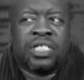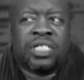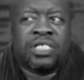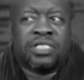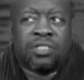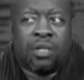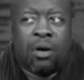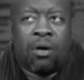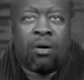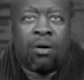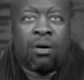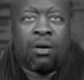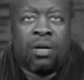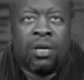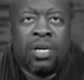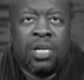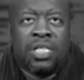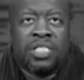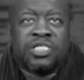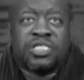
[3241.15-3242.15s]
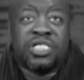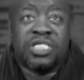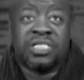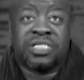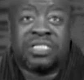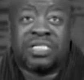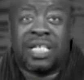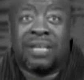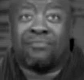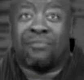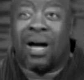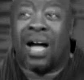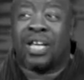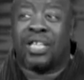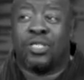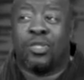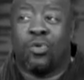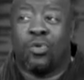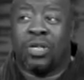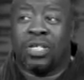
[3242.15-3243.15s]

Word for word: is hard. Jesus said, my yoke